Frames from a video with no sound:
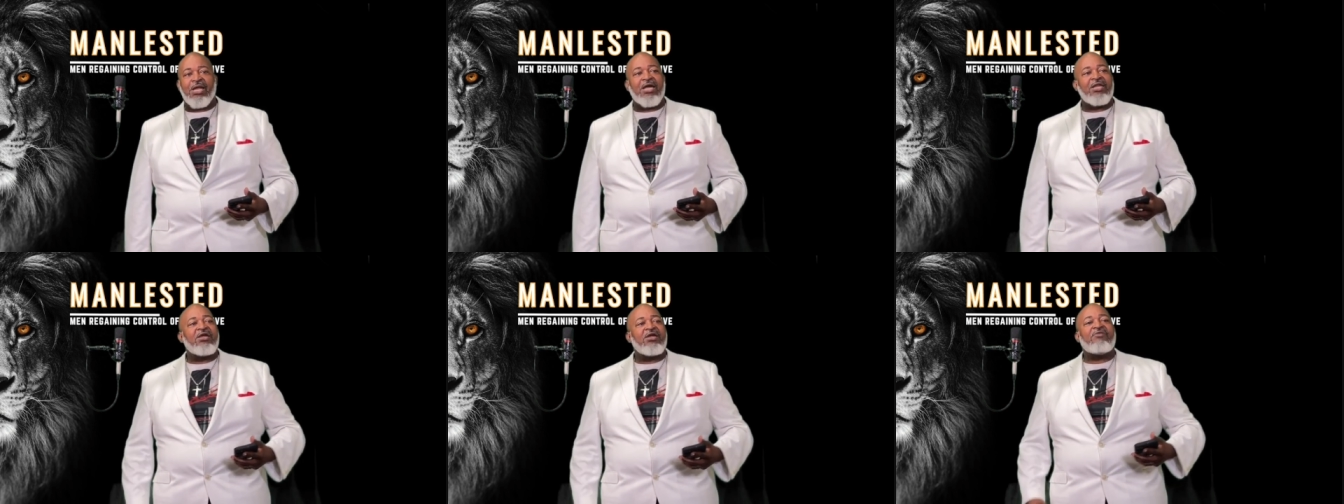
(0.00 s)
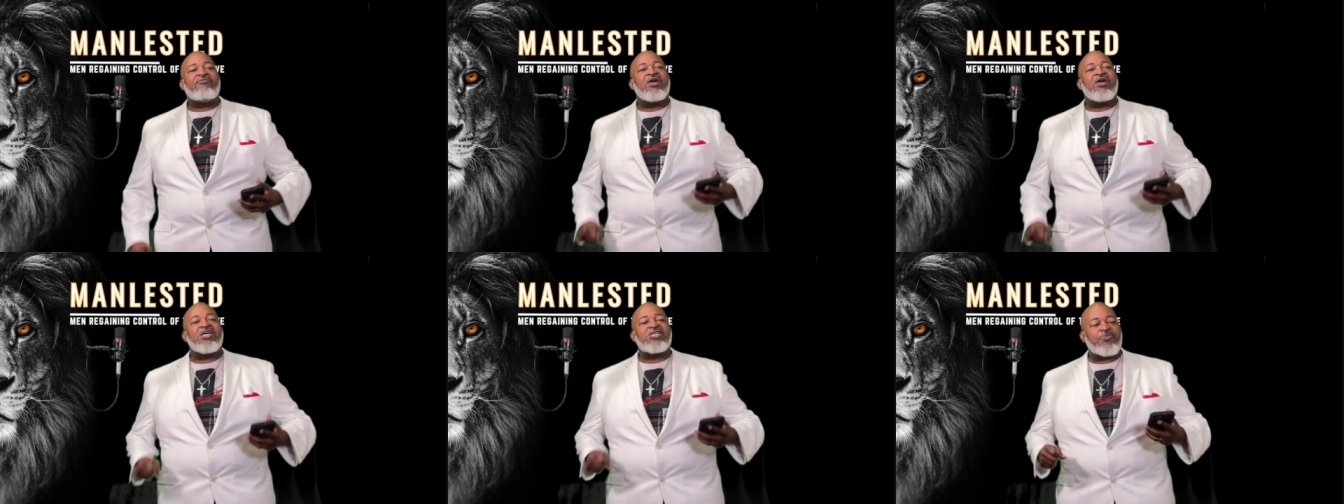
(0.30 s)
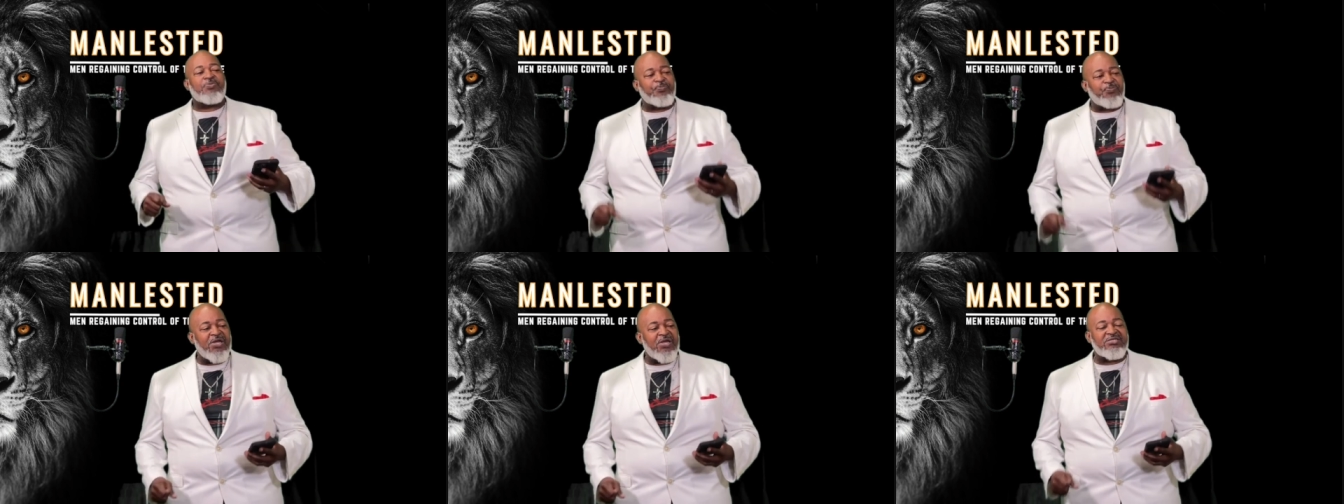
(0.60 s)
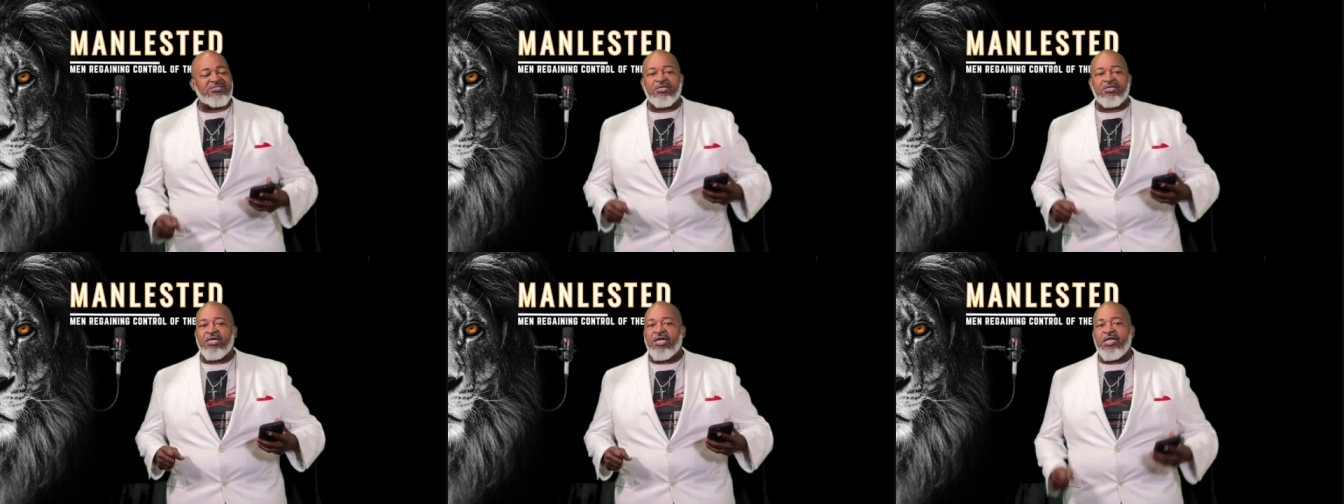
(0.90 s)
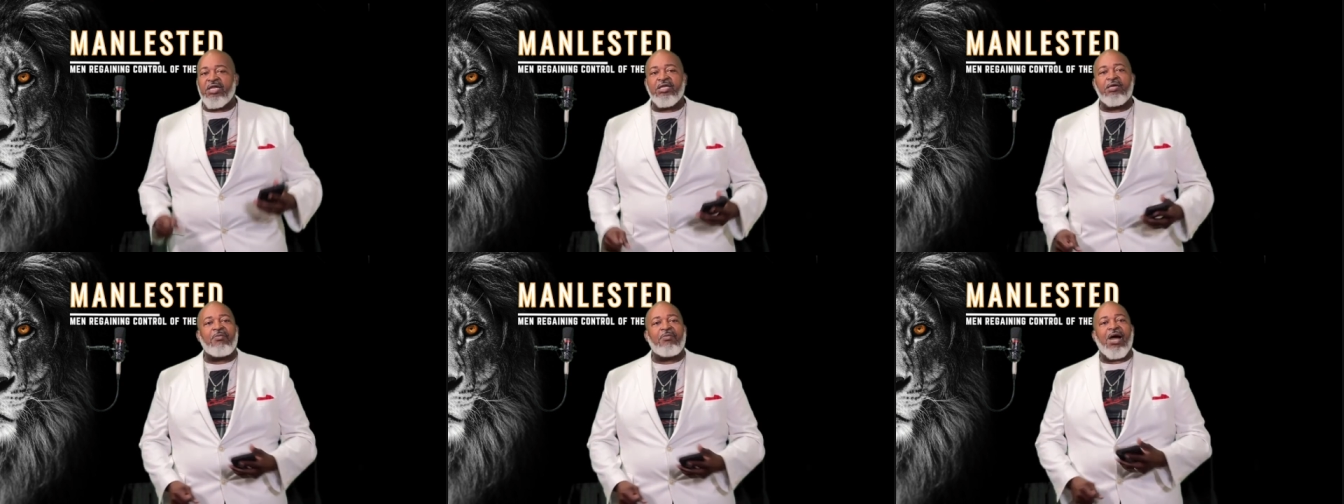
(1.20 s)
I never expressed to
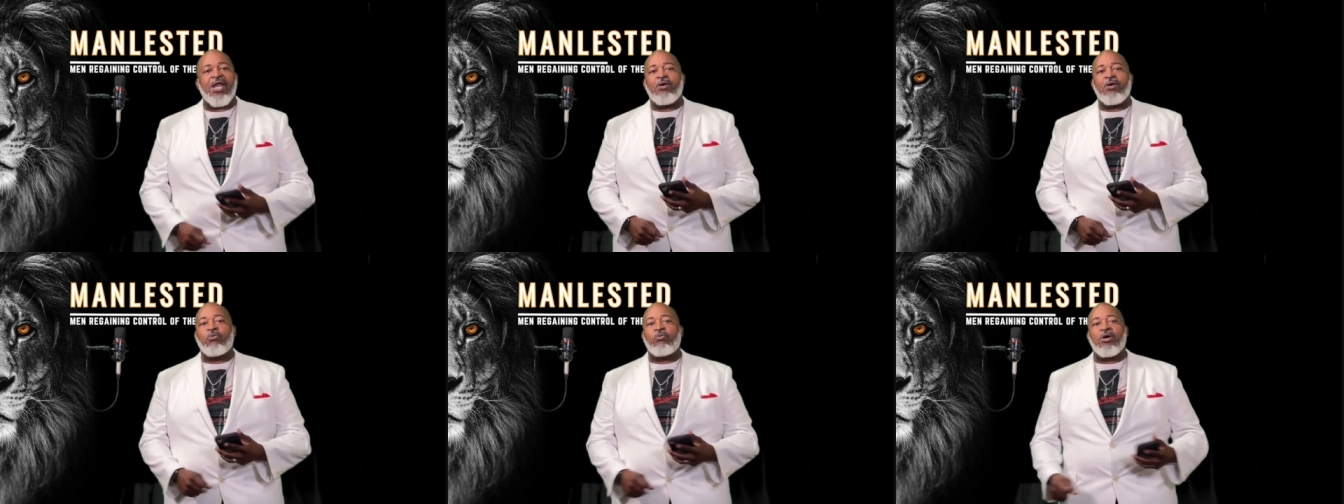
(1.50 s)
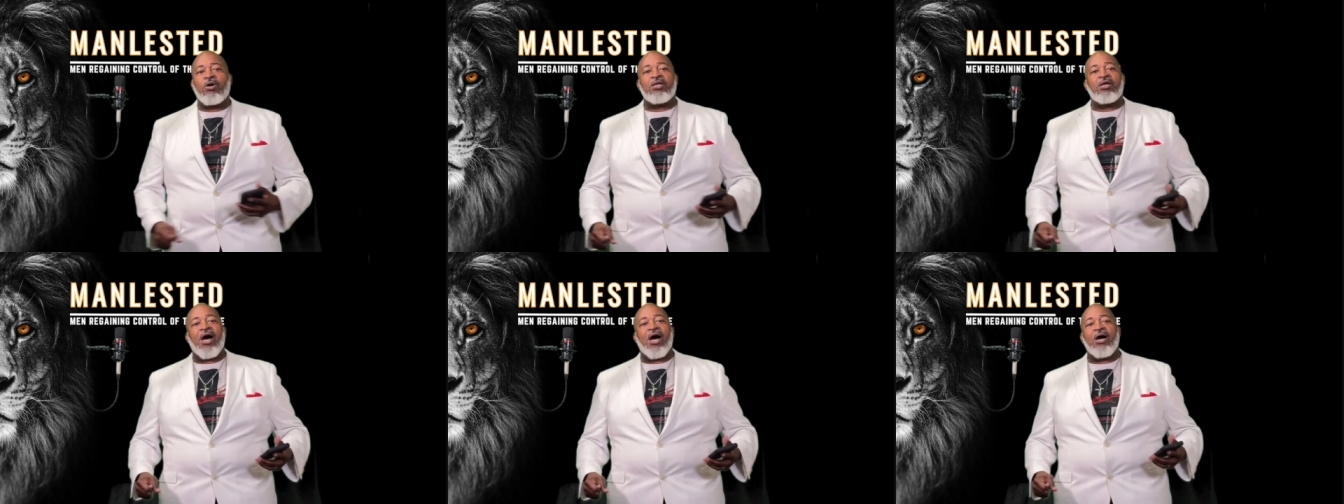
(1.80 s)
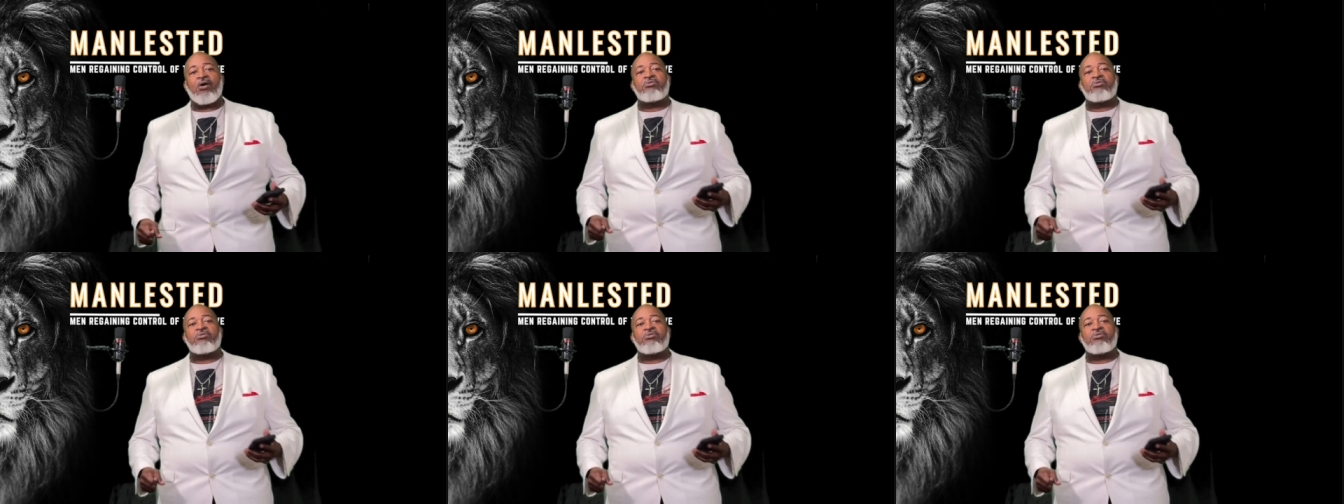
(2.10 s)
anybody what I